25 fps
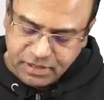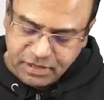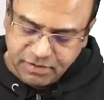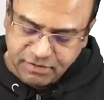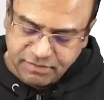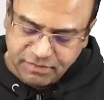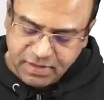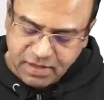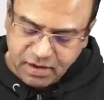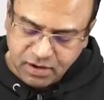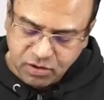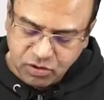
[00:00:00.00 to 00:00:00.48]

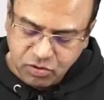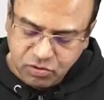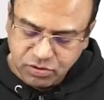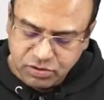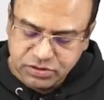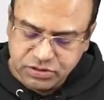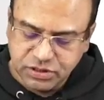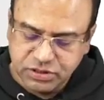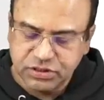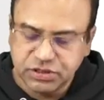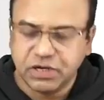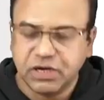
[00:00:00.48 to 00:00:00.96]
if they are good
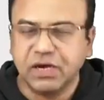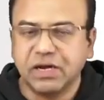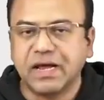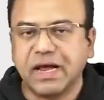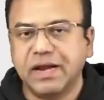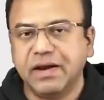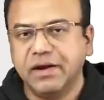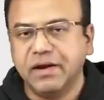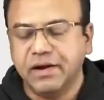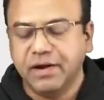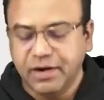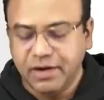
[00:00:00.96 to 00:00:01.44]
surgical
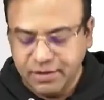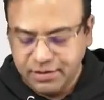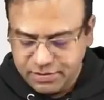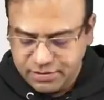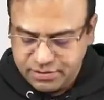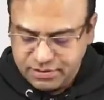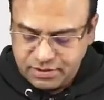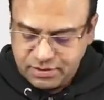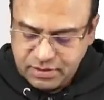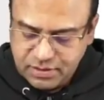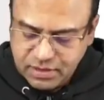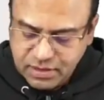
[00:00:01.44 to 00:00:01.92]

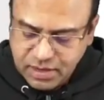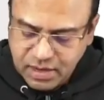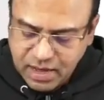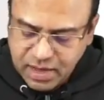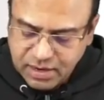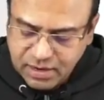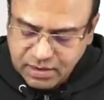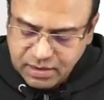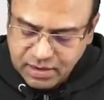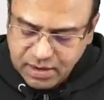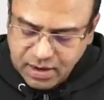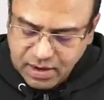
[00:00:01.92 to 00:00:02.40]
candidates
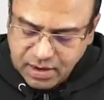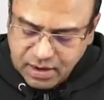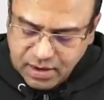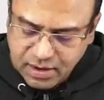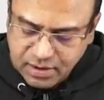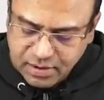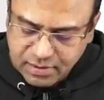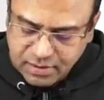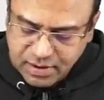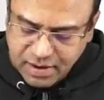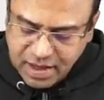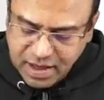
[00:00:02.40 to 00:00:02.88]
and they
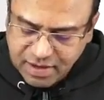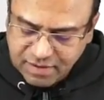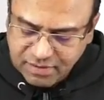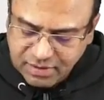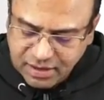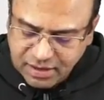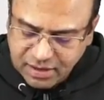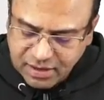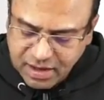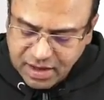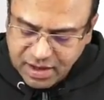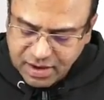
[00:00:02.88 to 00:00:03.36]
are
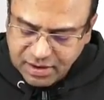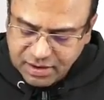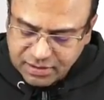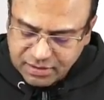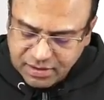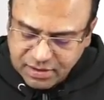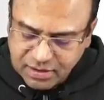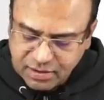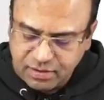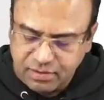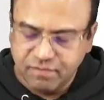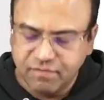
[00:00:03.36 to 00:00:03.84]
having
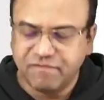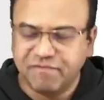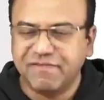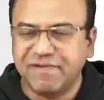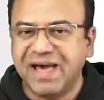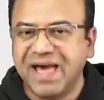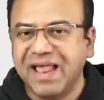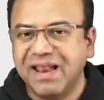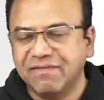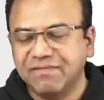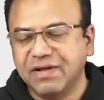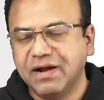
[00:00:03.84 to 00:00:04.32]
another
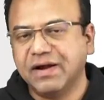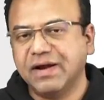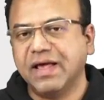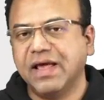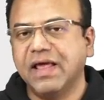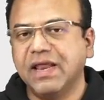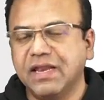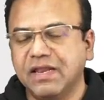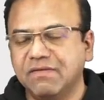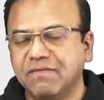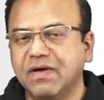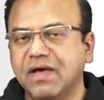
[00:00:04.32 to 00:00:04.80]
valve that
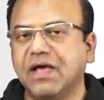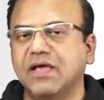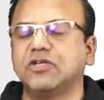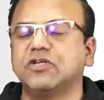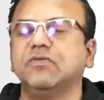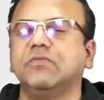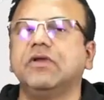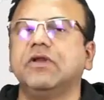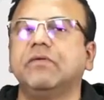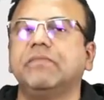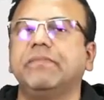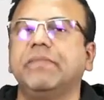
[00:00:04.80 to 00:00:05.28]
anyway has
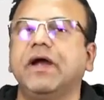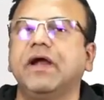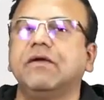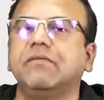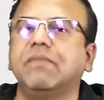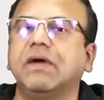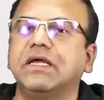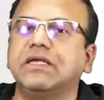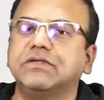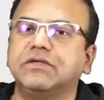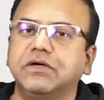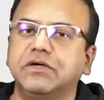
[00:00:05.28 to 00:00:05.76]
to be repaired
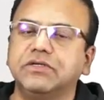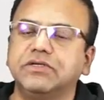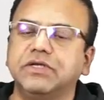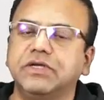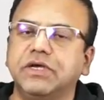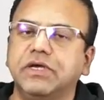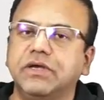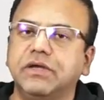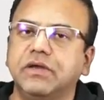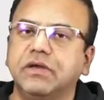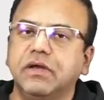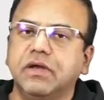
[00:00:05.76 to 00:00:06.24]
by
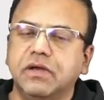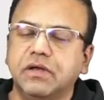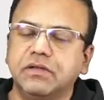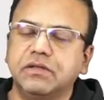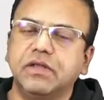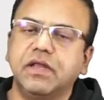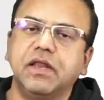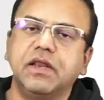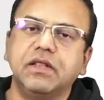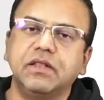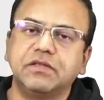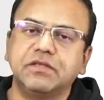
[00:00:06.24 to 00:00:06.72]
surgery
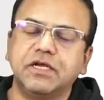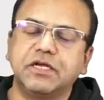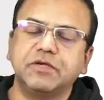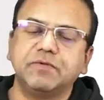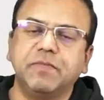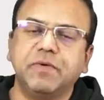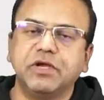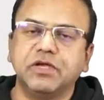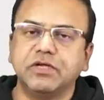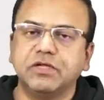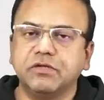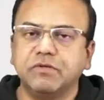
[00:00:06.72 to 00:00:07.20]
then in such
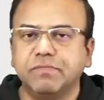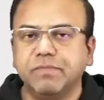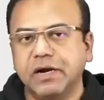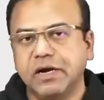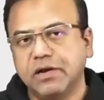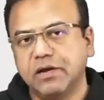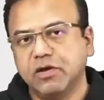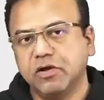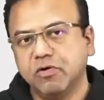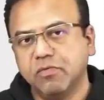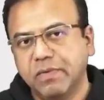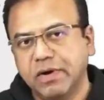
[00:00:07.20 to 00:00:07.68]
patients
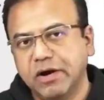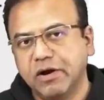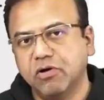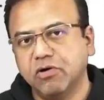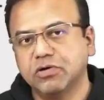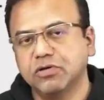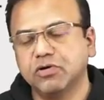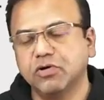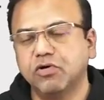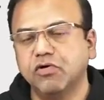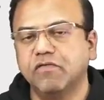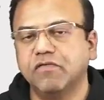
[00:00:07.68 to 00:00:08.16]
better you might
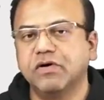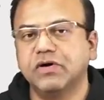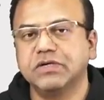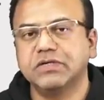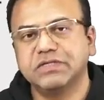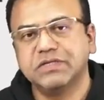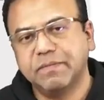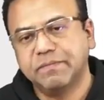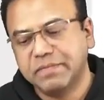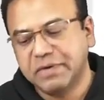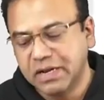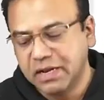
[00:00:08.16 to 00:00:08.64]
also go for
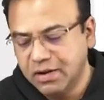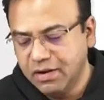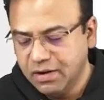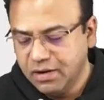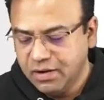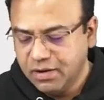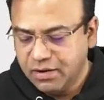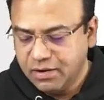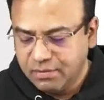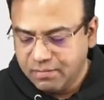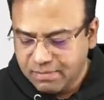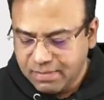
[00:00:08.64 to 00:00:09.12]
septal
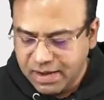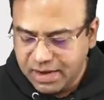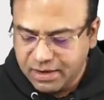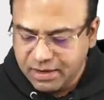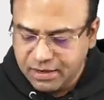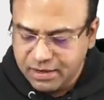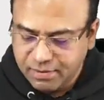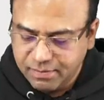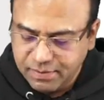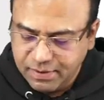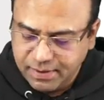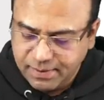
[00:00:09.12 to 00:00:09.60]

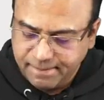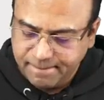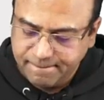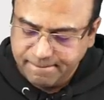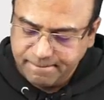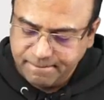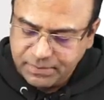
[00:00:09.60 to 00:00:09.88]
myectomy.